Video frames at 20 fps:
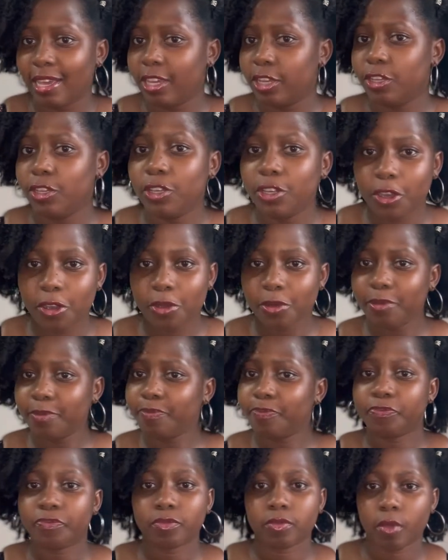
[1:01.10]
You know,
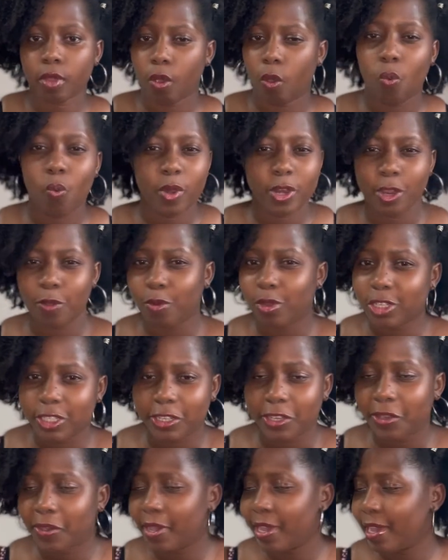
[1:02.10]
when you're washing
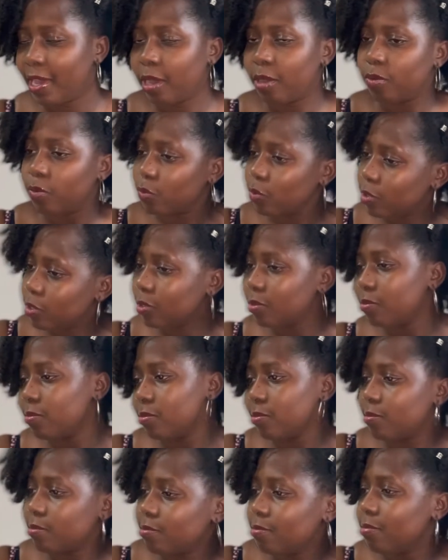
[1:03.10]
your hair,
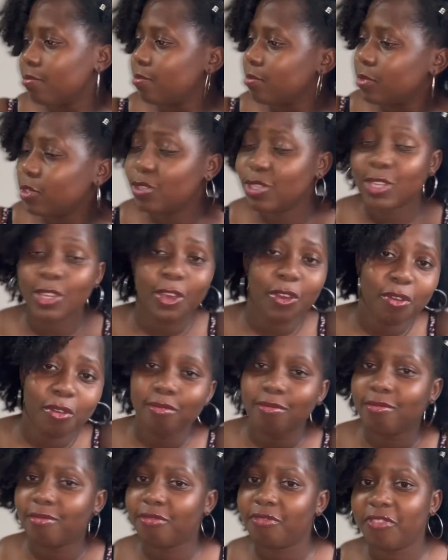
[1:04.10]
using your
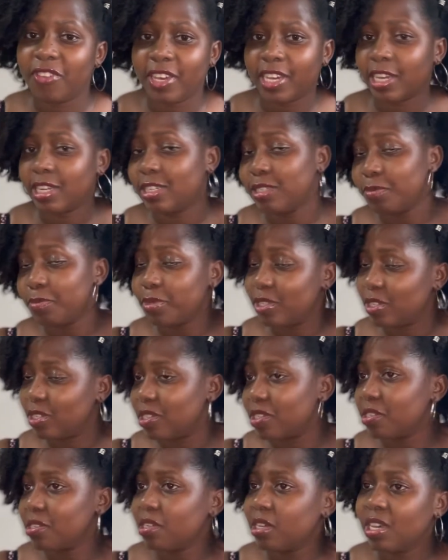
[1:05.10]
fingertips
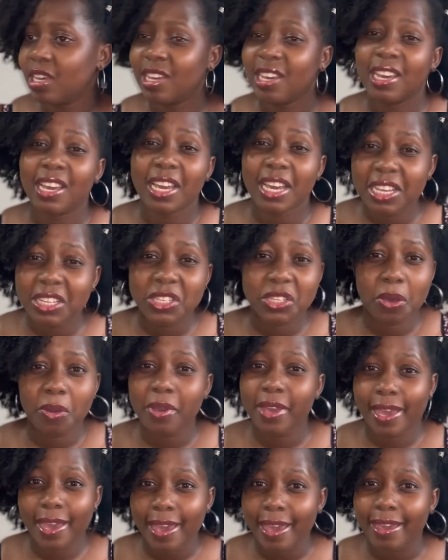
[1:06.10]
it's
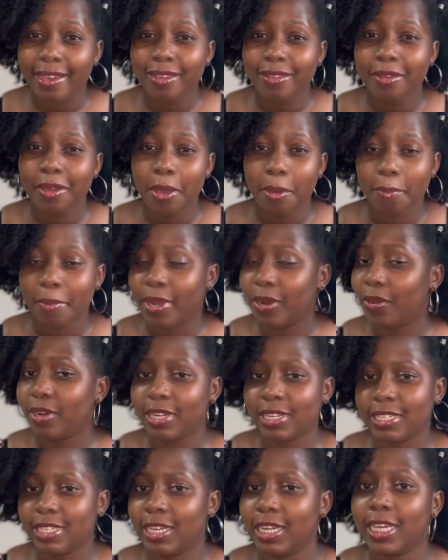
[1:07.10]
okay, but
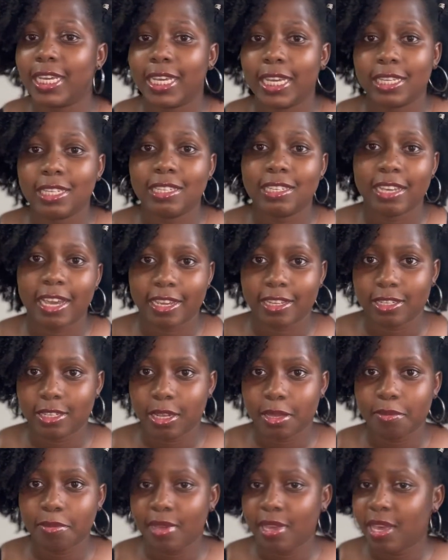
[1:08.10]
honestly it gets
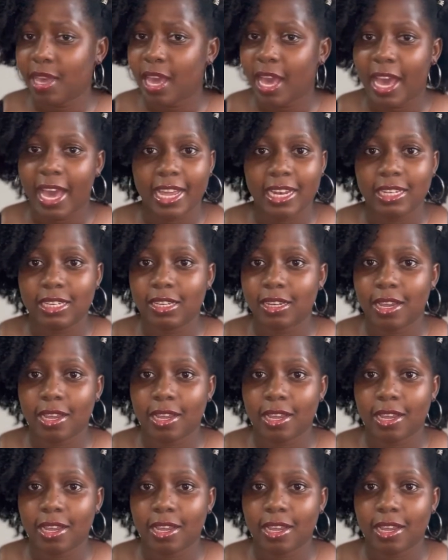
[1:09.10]
tiresome, and